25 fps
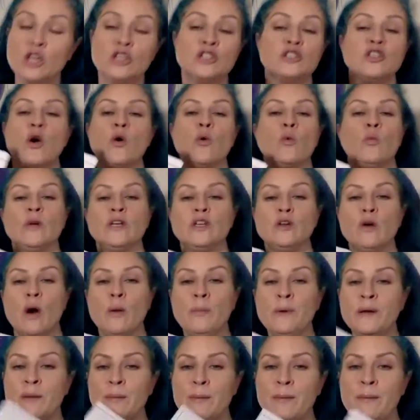So when you
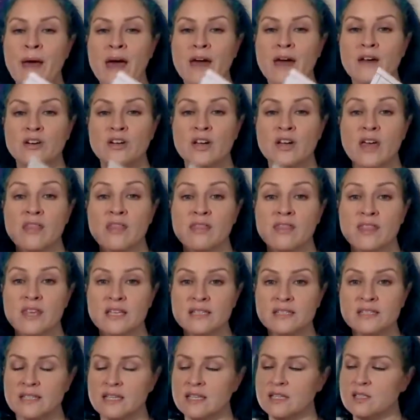open up a pattern,
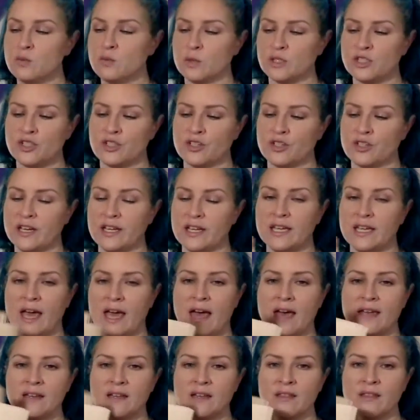this is what you're gonna
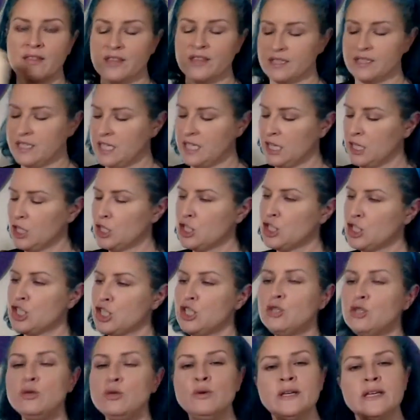get. The
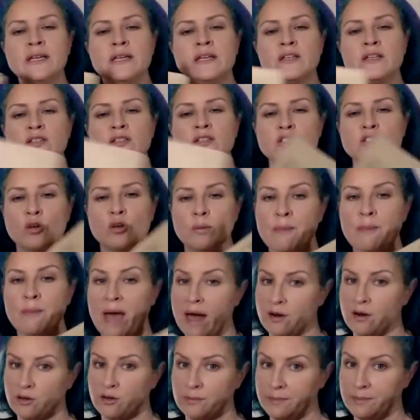tissue is your
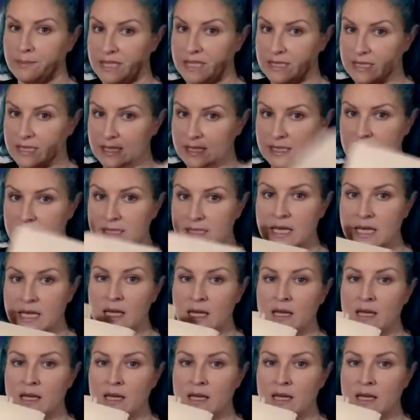pattern pieces.